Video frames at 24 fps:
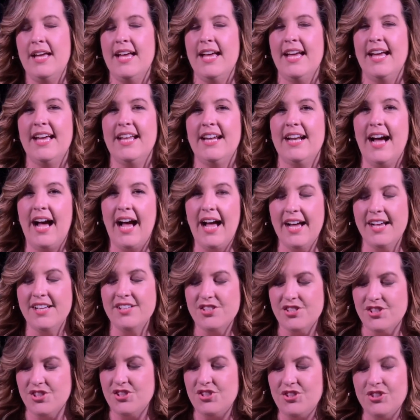And I
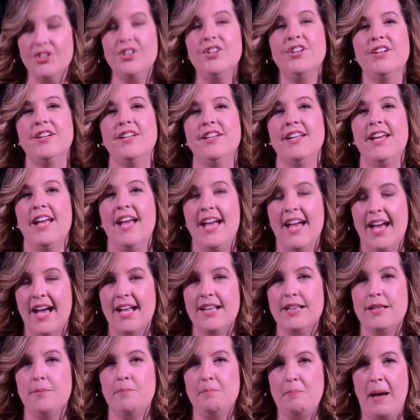stood
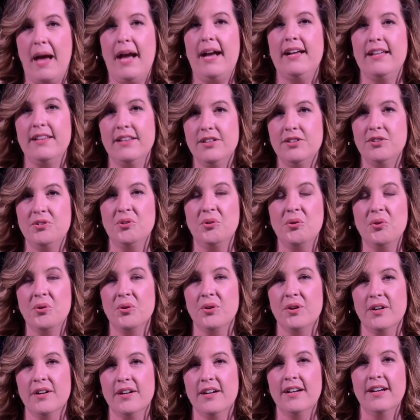at the back of the
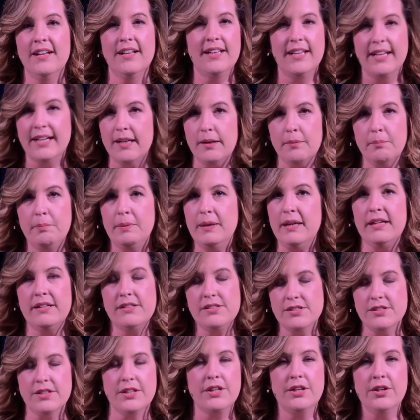door like a big
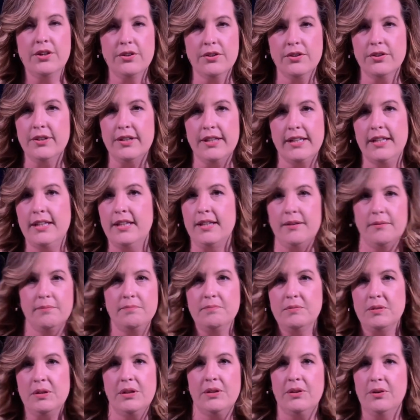security,
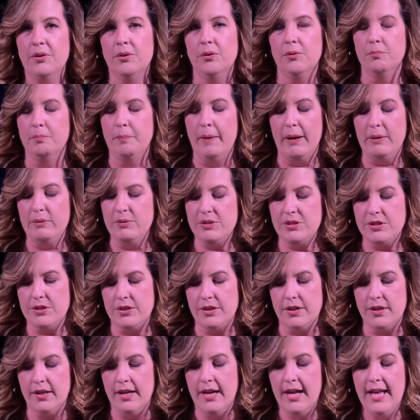
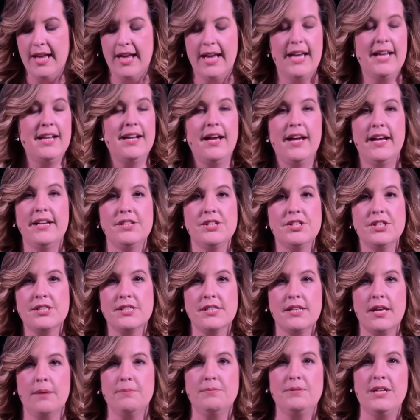bouncer, and I just
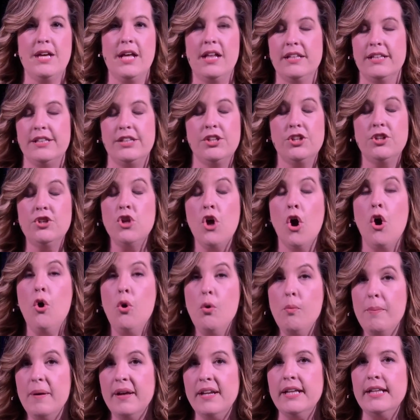kept yelling,
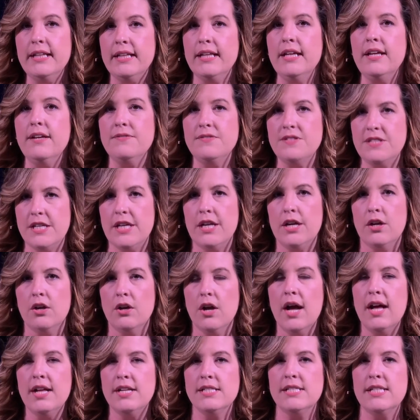"Nobody leaves here
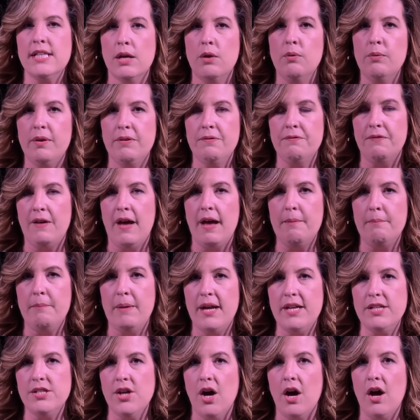until we find
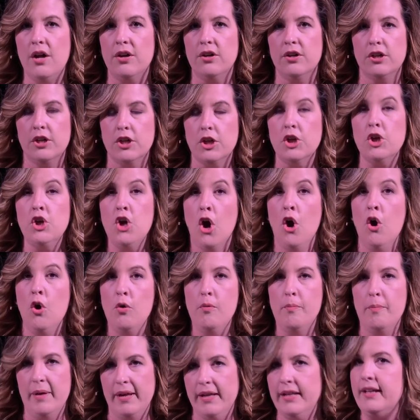my daughter.
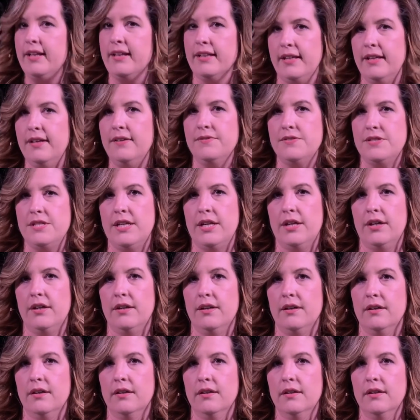Nobody leaves here."